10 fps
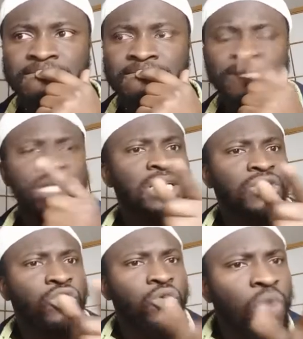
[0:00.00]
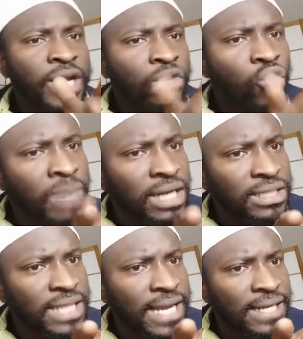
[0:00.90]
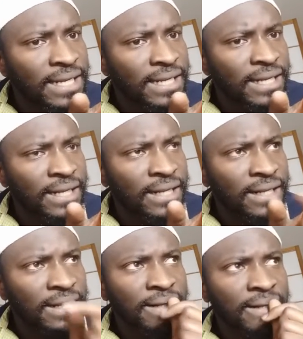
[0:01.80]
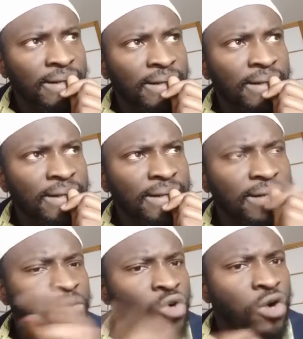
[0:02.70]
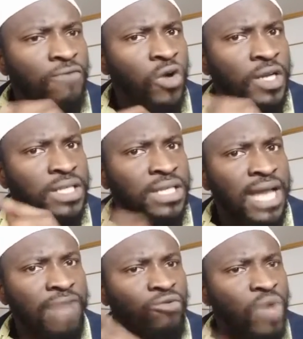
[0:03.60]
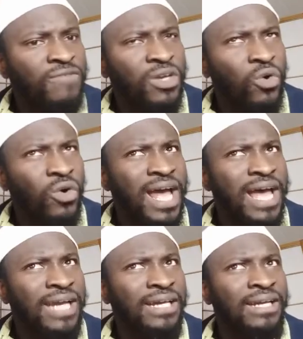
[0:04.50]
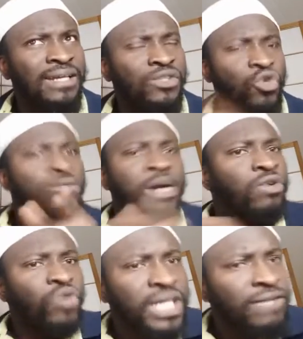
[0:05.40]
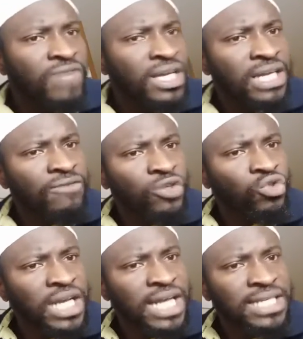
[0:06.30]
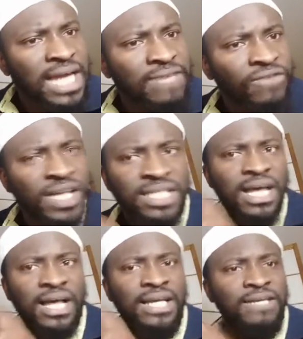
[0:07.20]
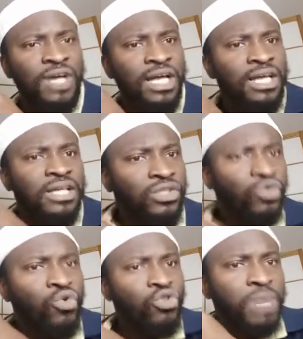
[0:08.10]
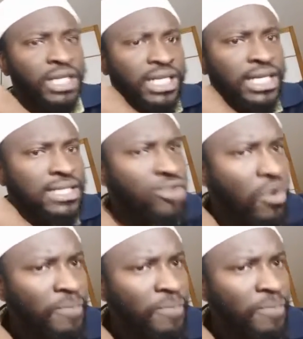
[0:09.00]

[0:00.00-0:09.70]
So when Umar said, the book of God is enough, we have the Quran. So Umar couldn't even give it to the next Khalifa and say, Khalifa, you Uthman, take this copy.